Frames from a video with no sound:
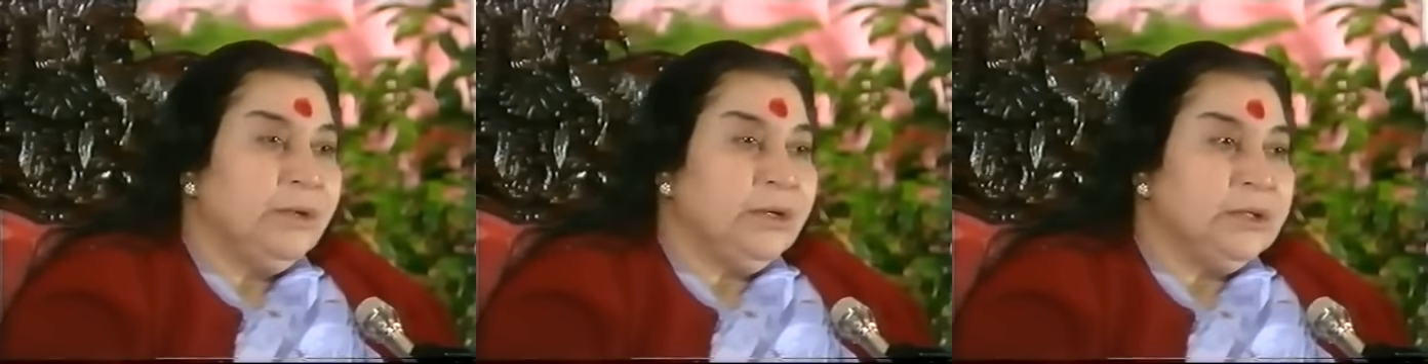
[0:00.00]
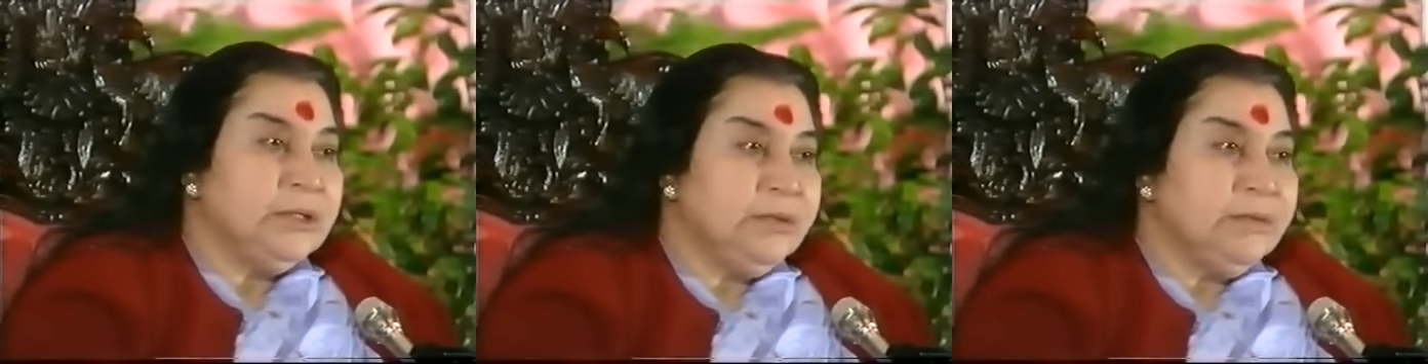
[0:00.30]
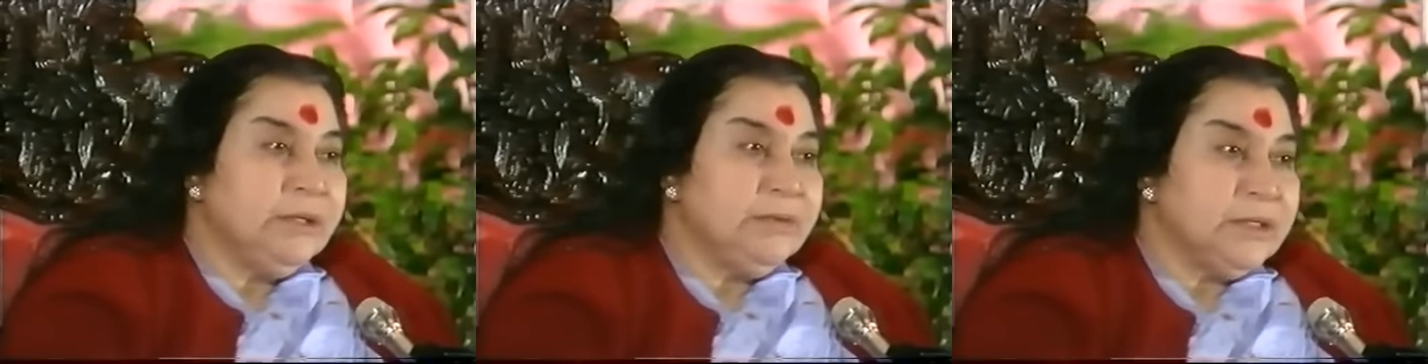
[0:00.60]
Because
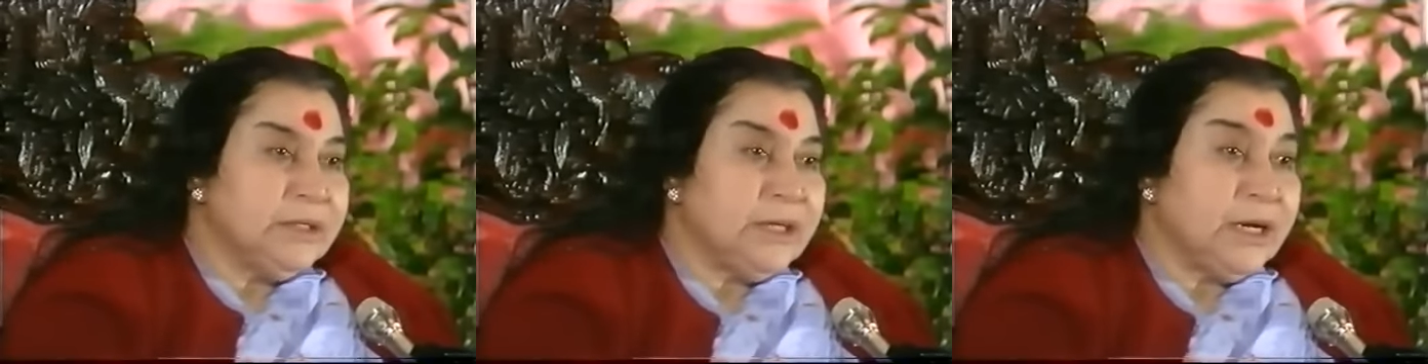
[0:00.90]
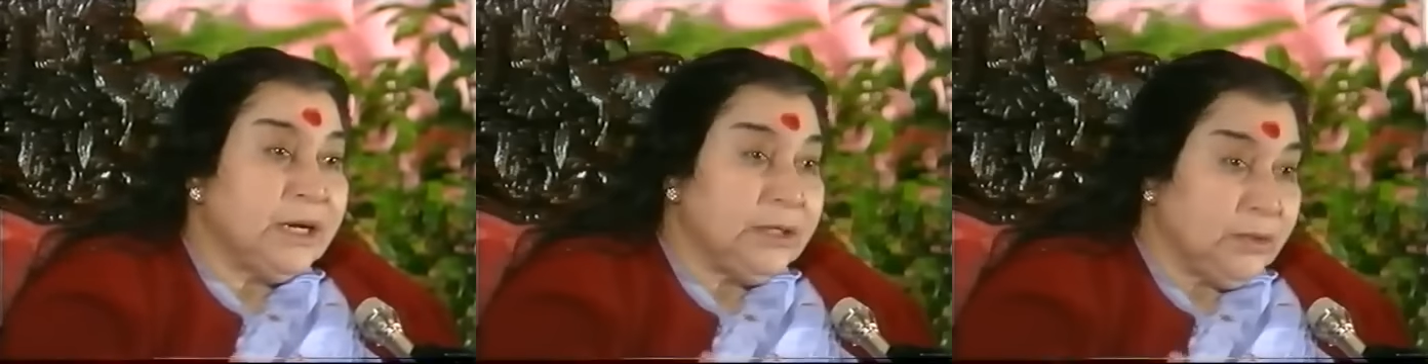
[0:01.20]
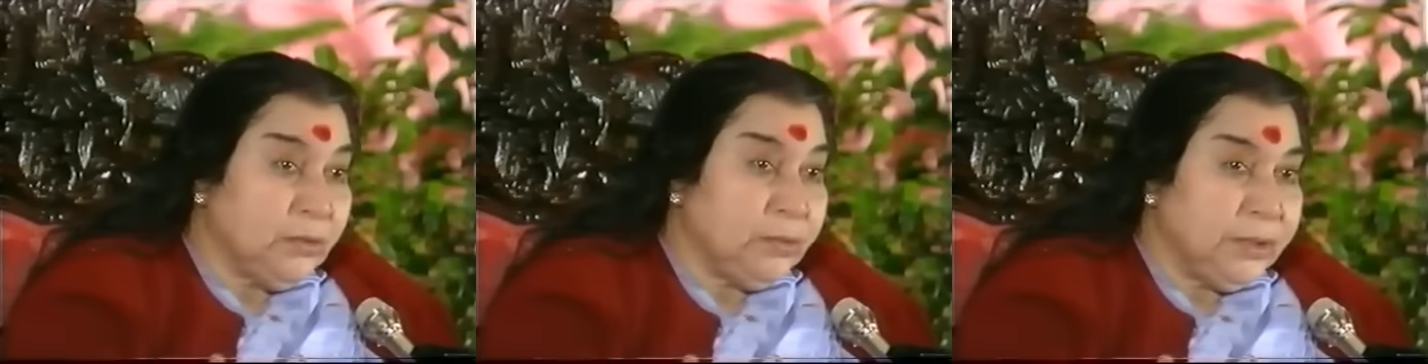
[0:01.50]
even if Sahastrara
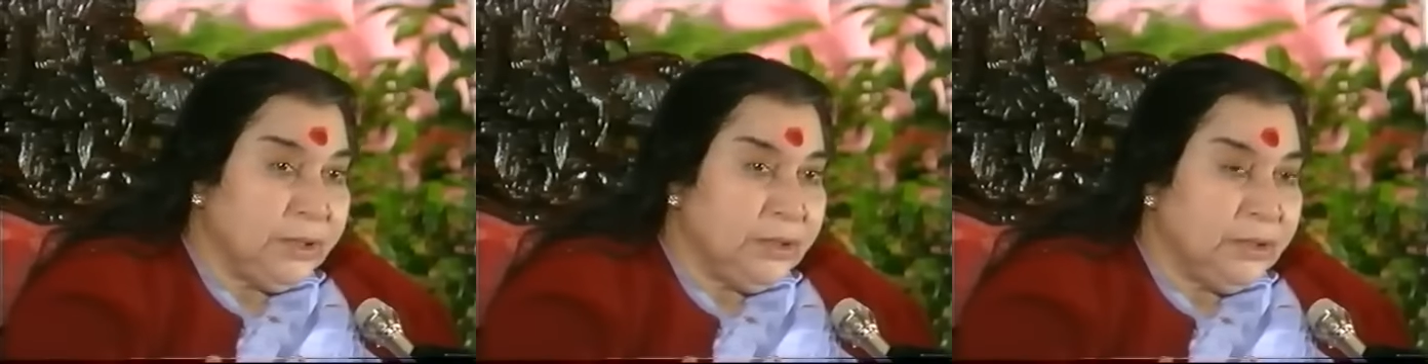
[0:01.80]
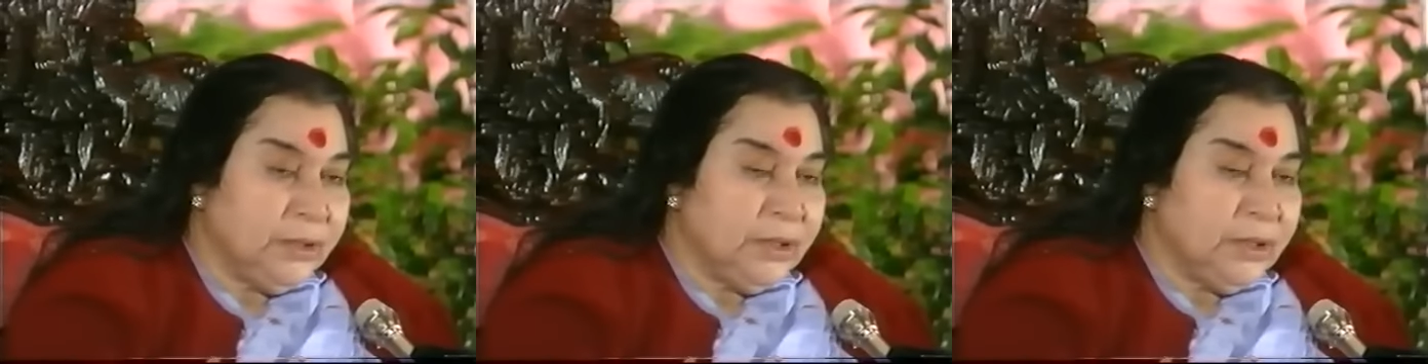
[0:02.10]
is opened,